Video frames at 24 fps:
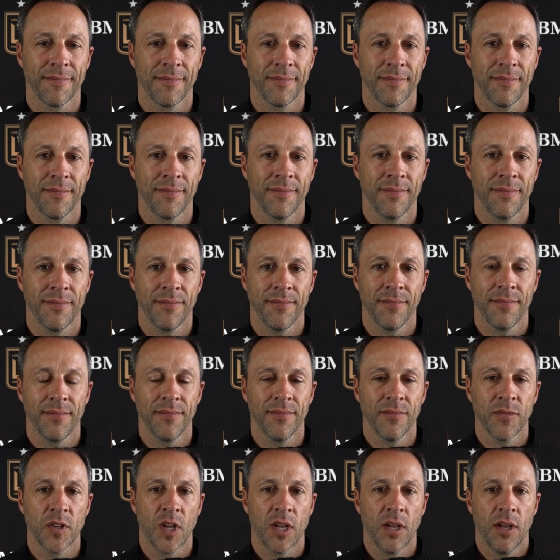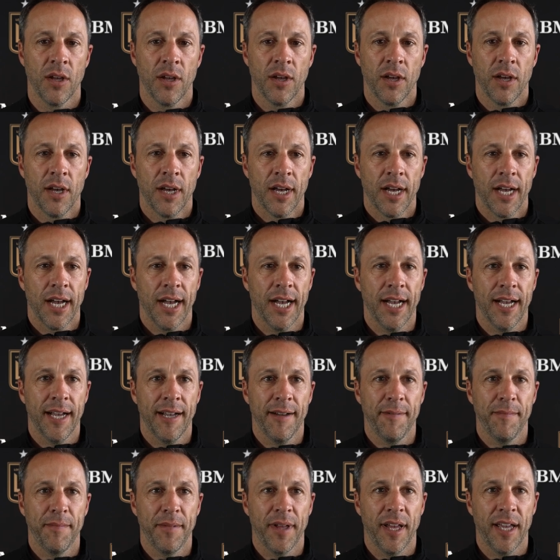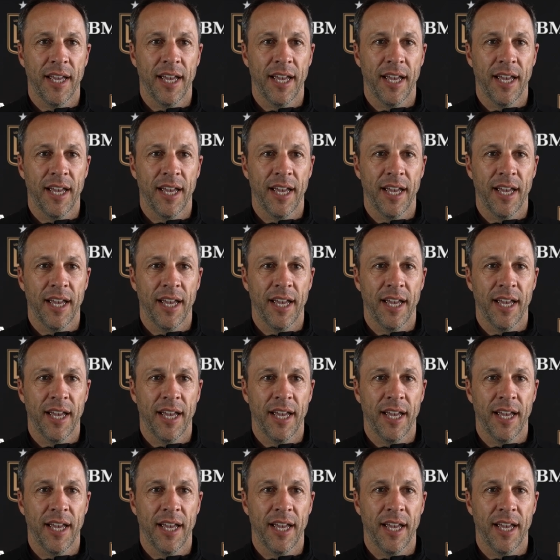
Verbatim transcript: in the day? Um,